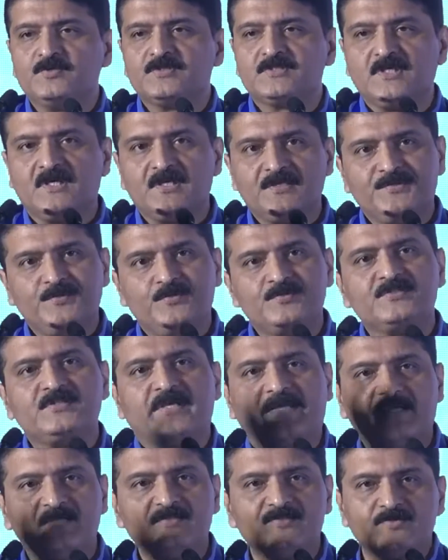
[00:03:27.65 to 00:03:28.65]
start your
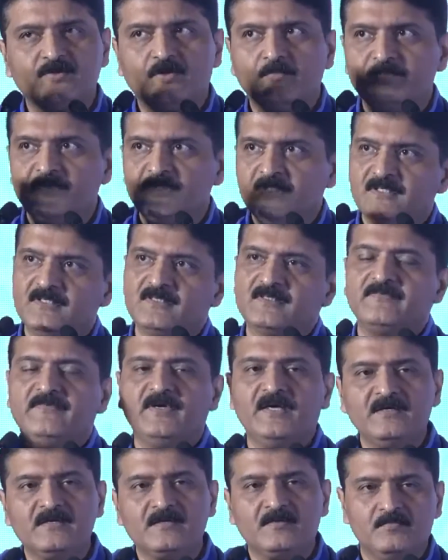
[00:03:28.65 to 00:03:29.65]
second shop in
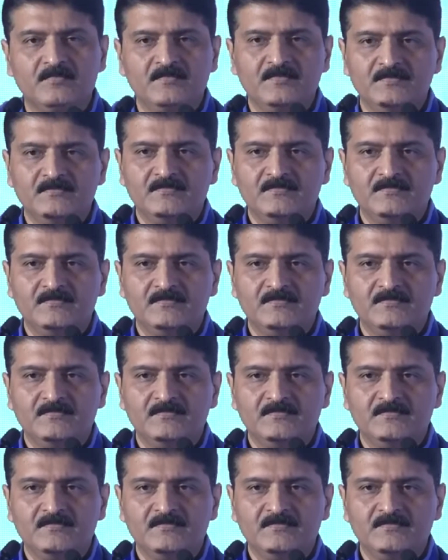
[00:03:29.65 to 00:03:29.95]
Trivandrum?